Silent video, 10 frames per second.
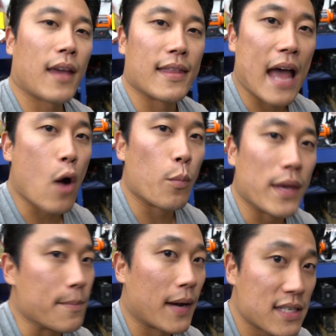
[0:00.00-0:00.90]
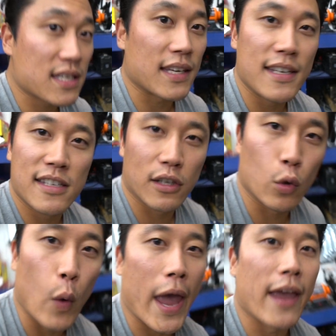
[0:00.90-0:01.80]
and that would be much easier
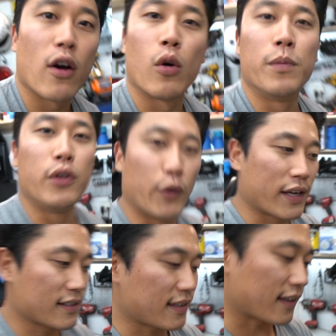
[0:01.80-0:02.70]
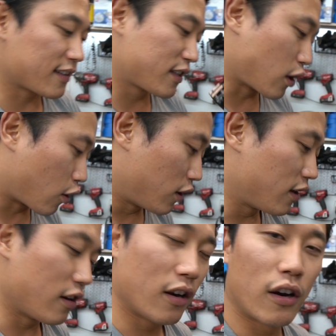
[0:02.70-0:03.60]
way of doing things. So
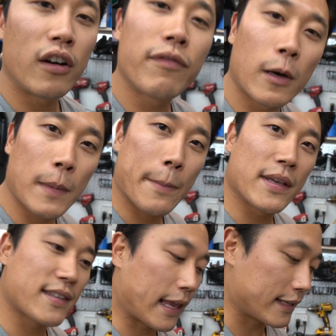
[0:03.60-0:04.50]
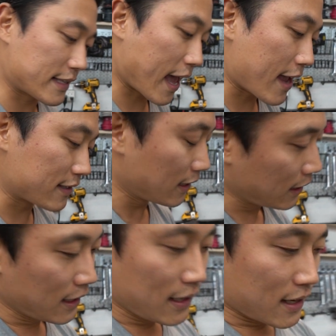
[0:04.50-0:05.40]
learn from my mistakes, guys.
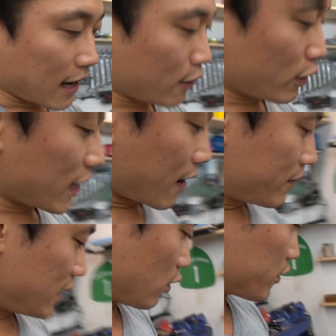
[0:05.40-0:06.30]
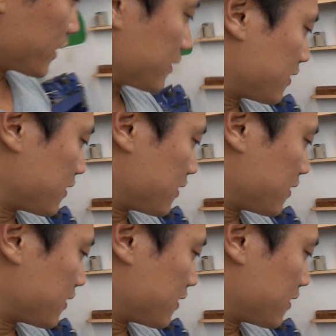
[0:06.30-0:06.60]
I already have the 06